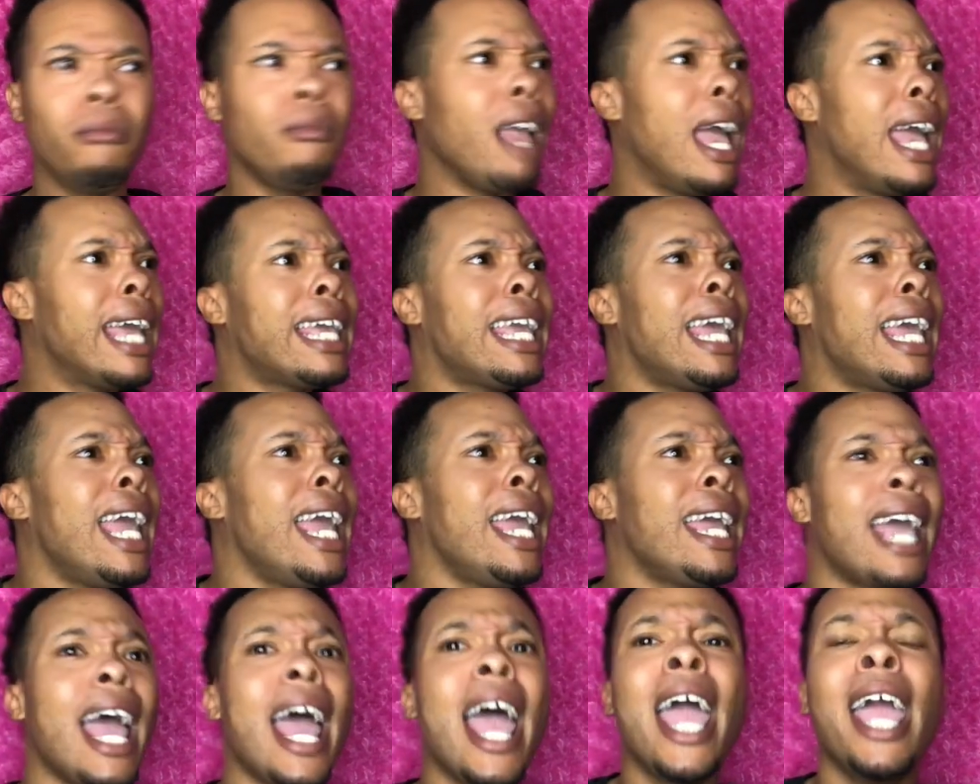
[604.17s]
And King
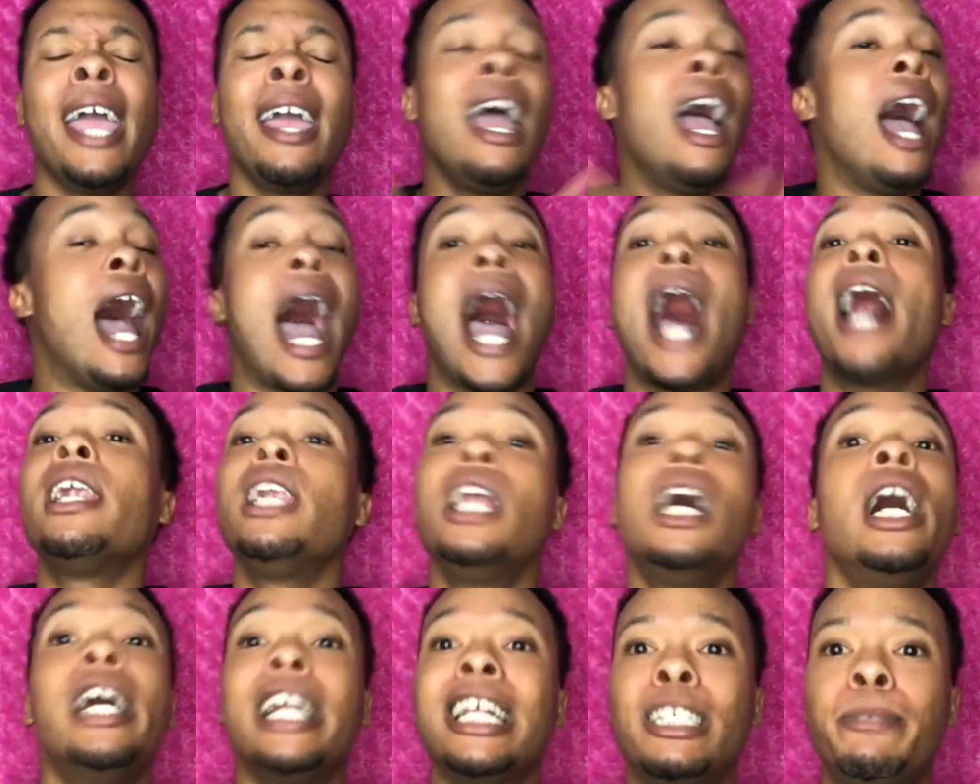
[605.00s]
Kane, I
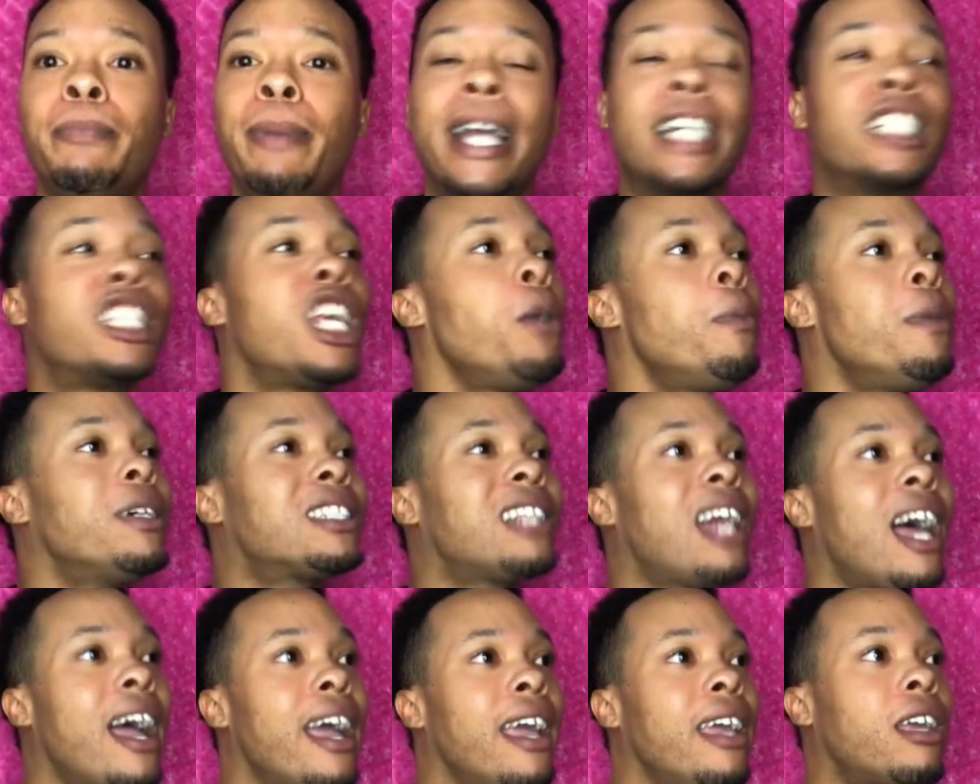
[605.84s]
love this bitch. He was
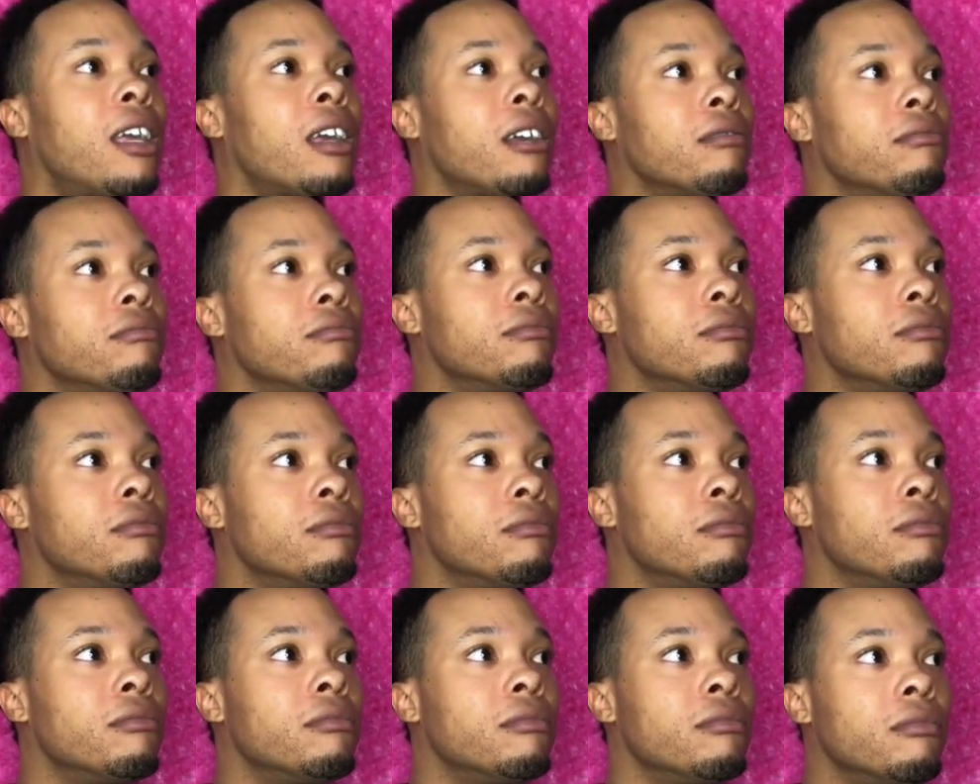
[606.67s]
like,
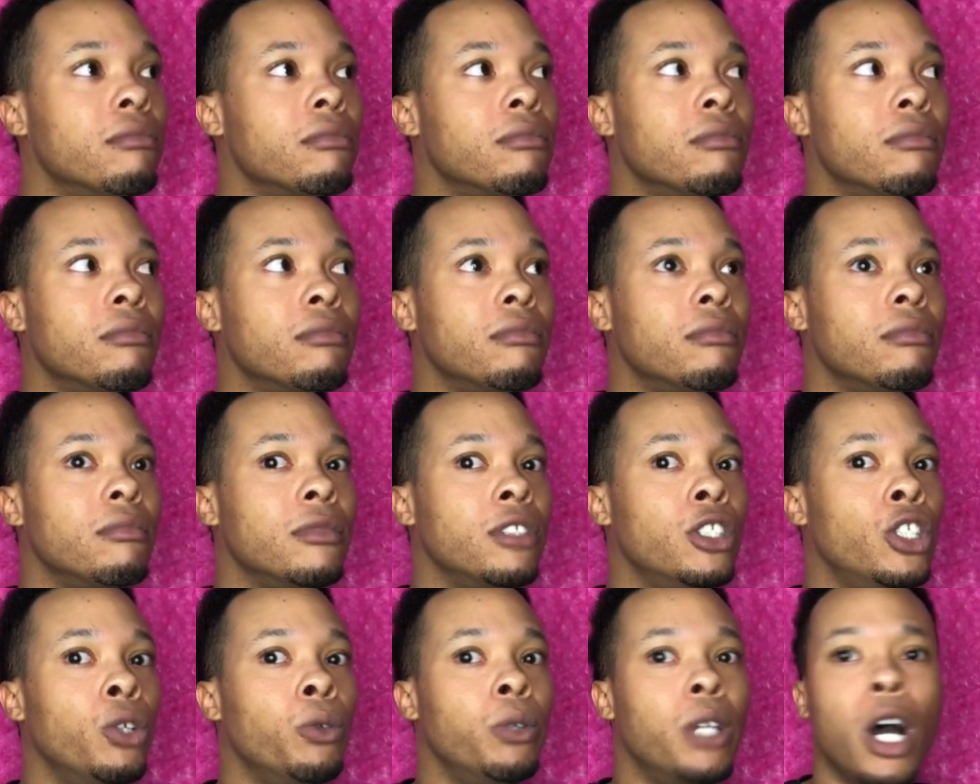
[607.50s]

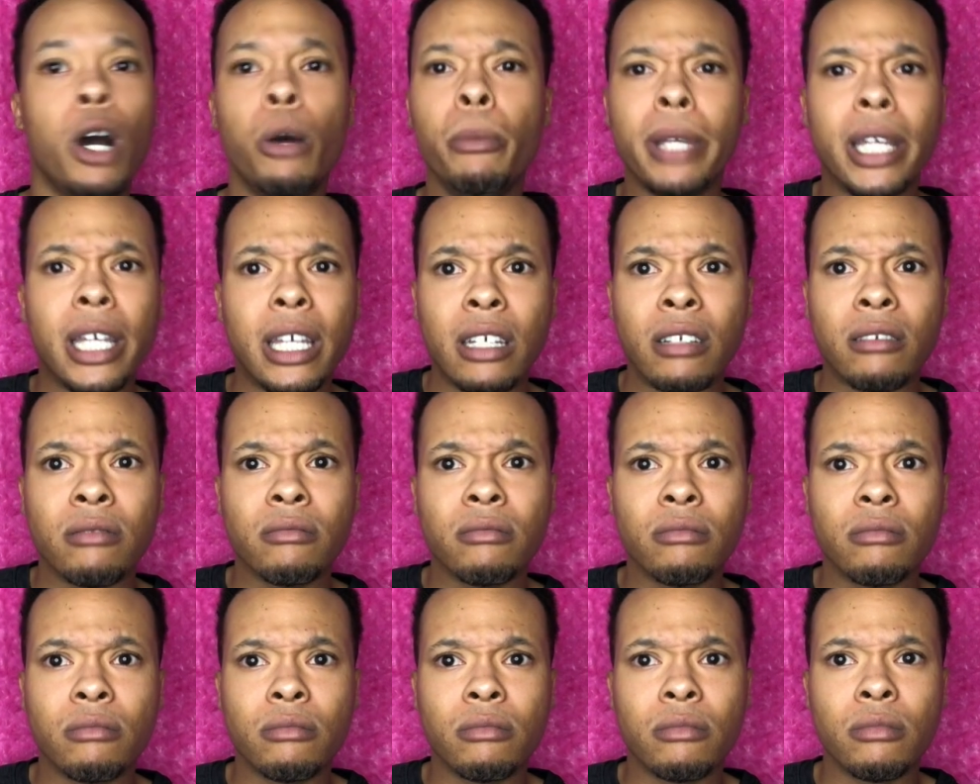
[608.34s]
you know me.
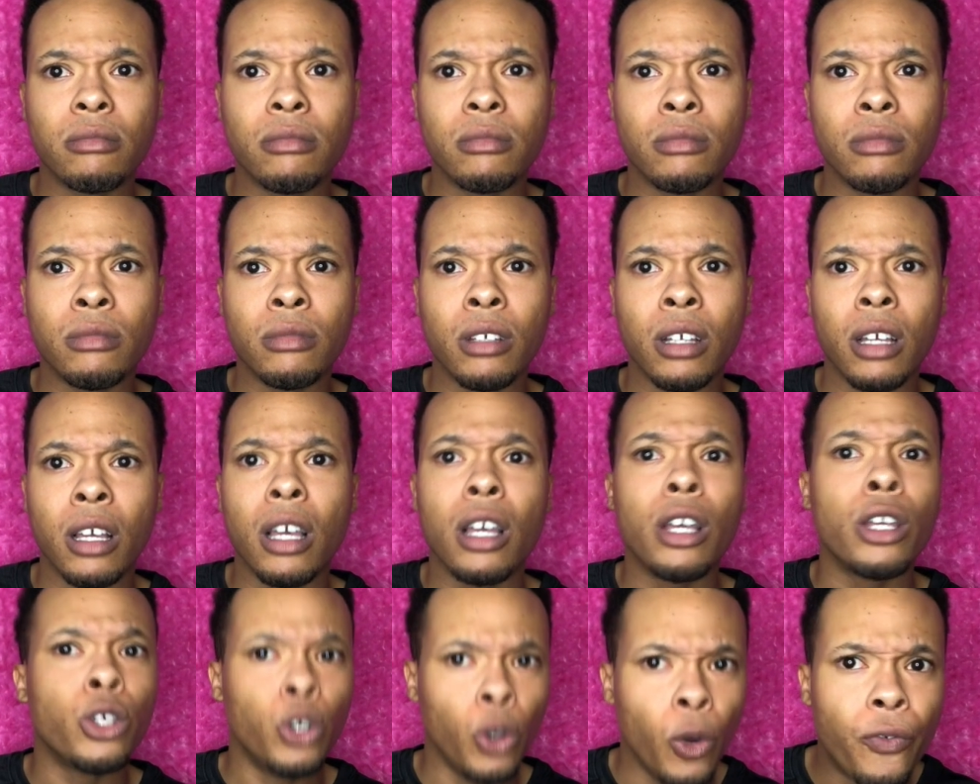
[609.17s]

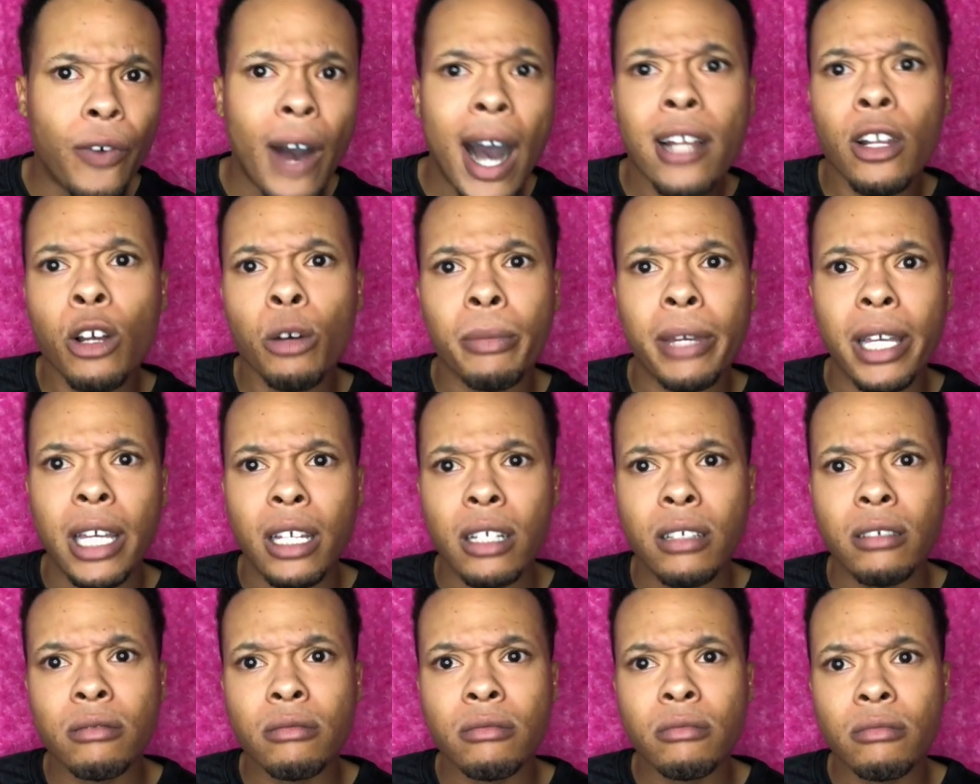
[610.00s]
You follow me.
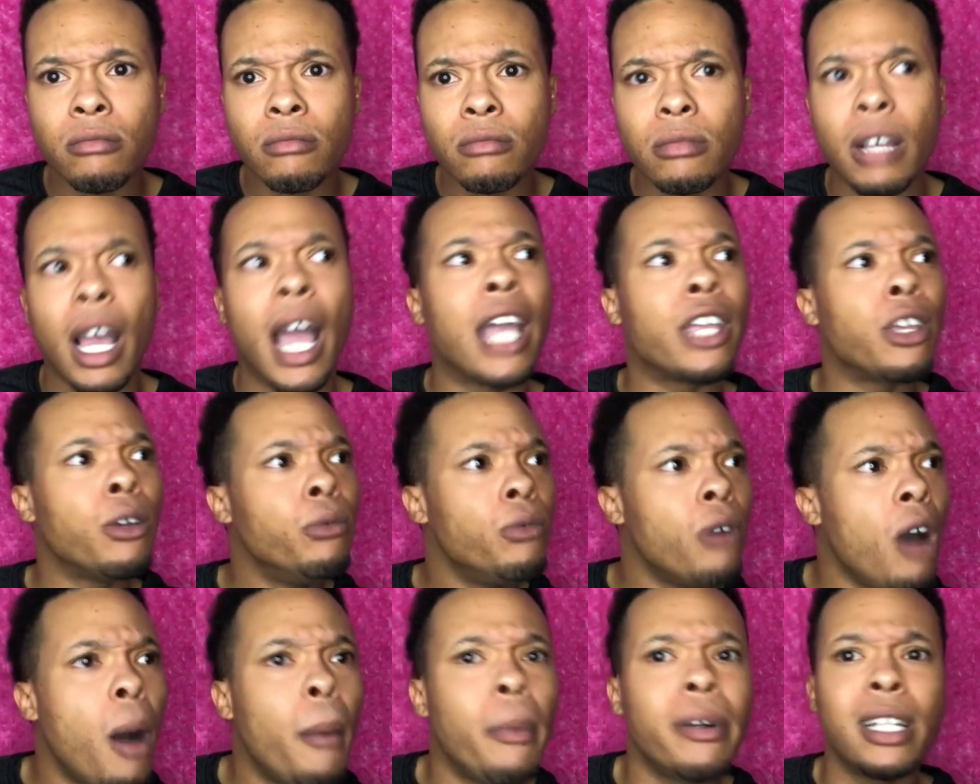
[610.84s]
And you
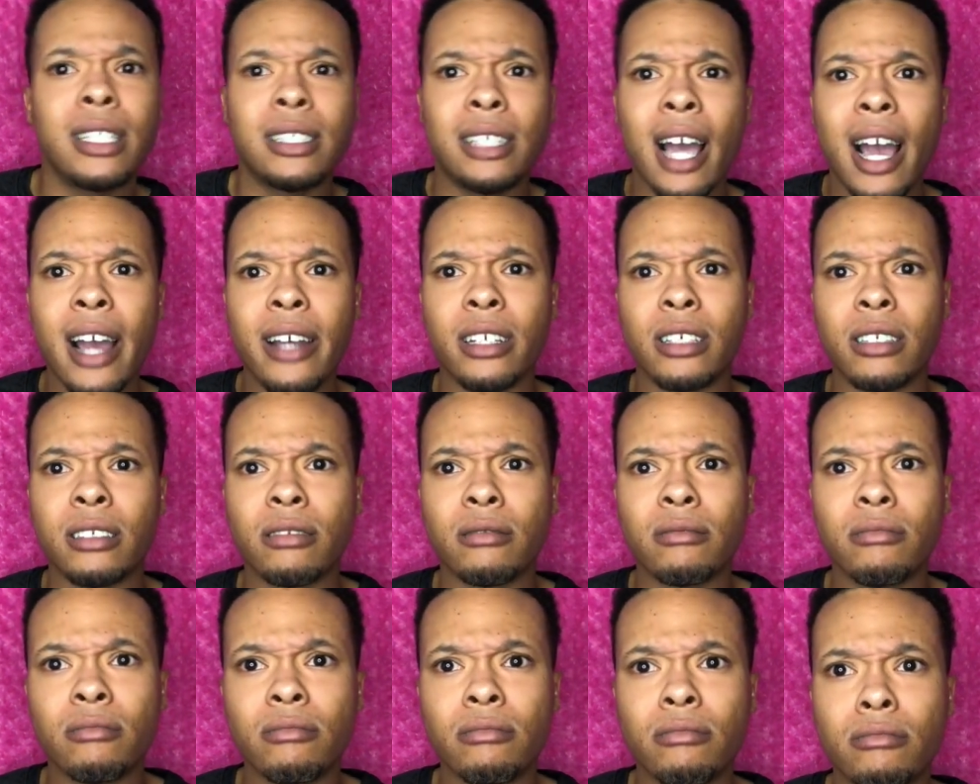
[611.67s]
know I'm a designer.
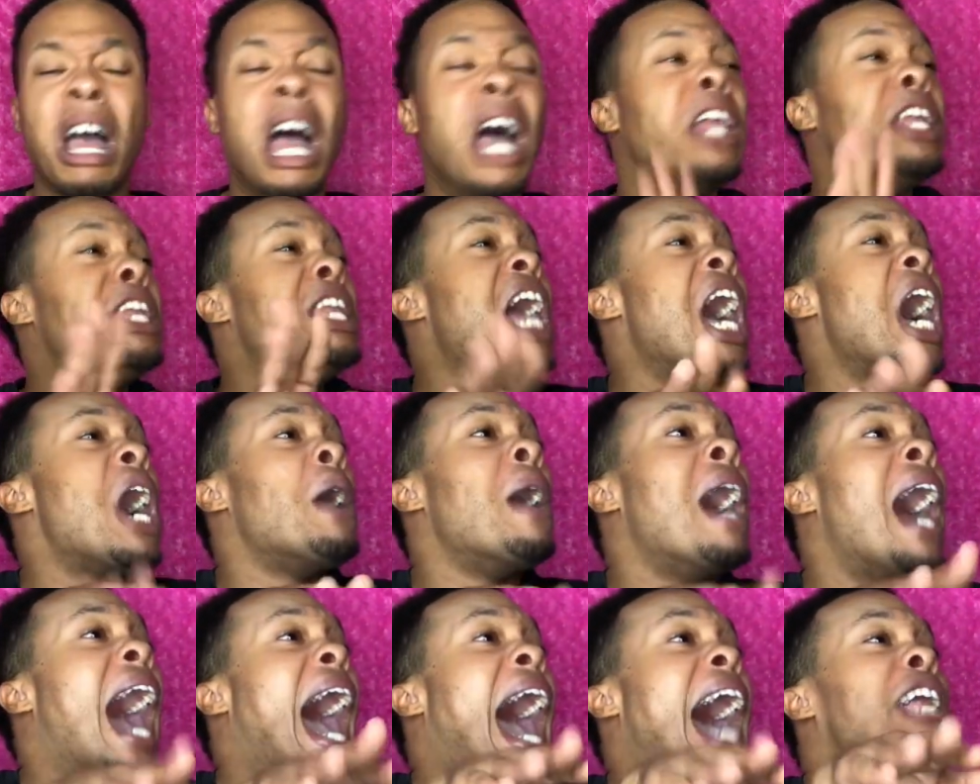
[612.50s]
No,
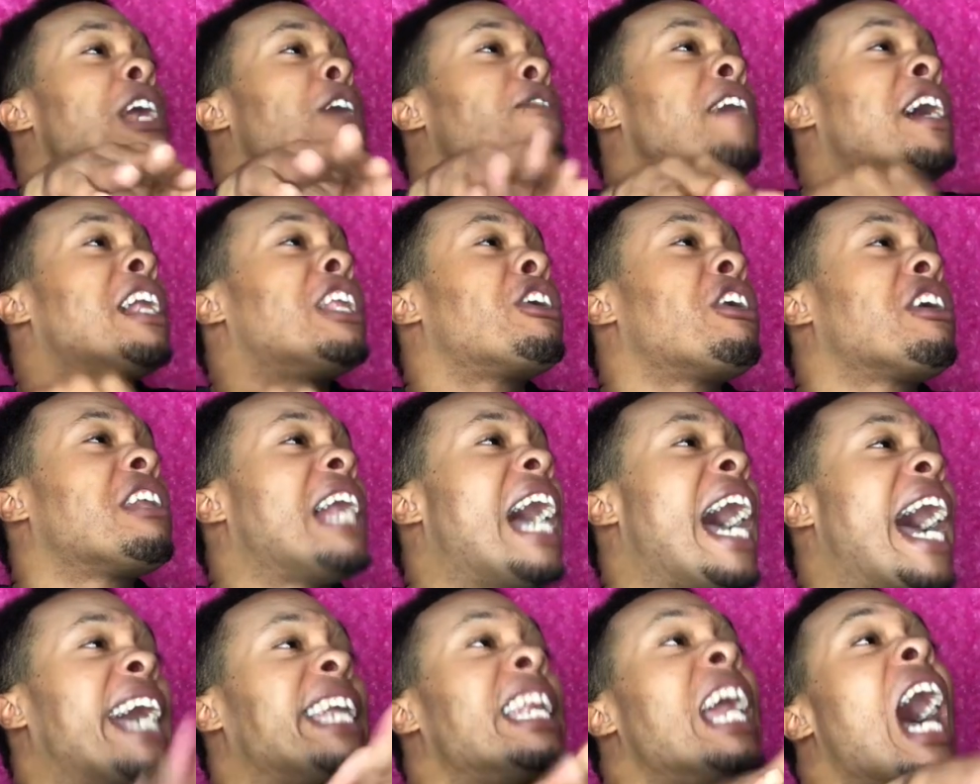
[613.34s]
I don't follow your
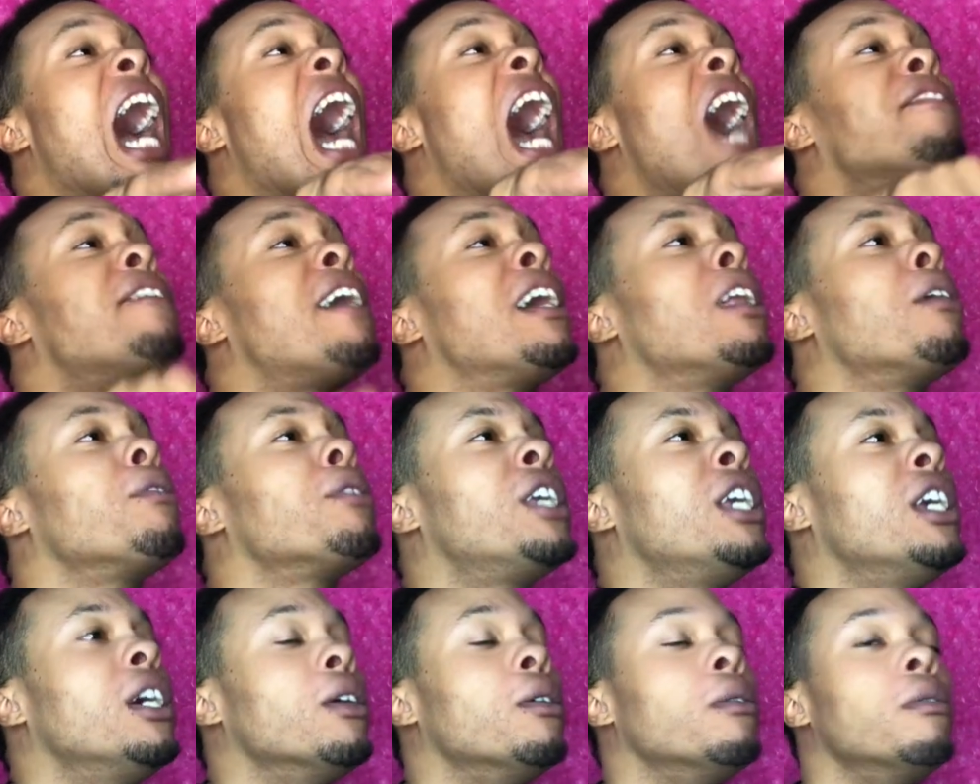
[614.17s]
line. I follow
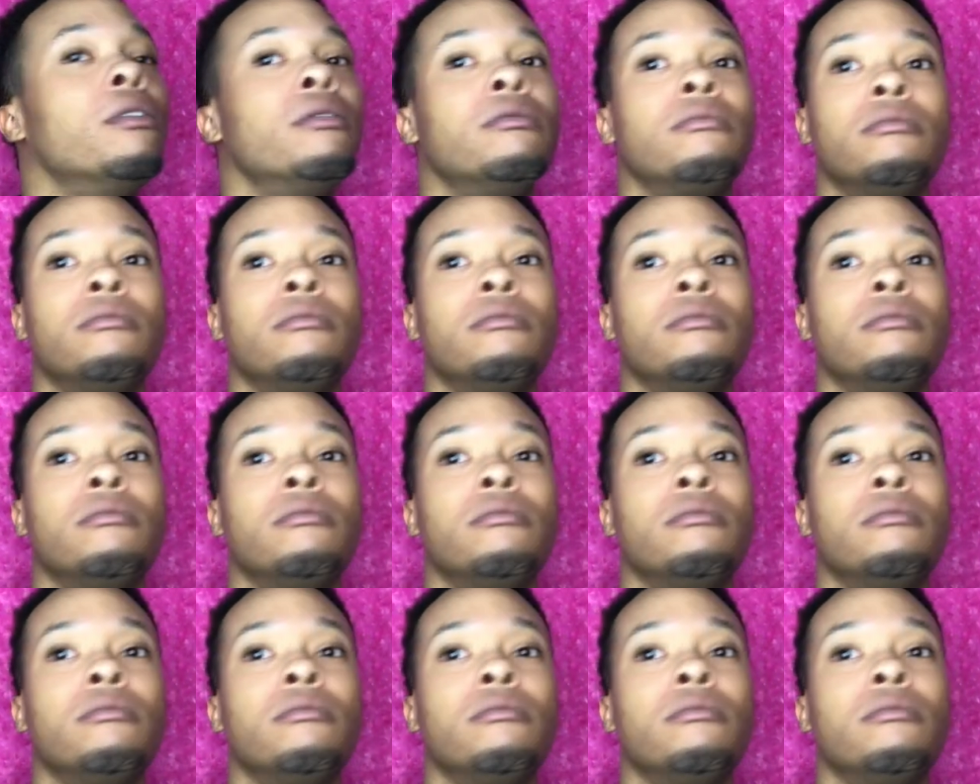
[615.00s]
you.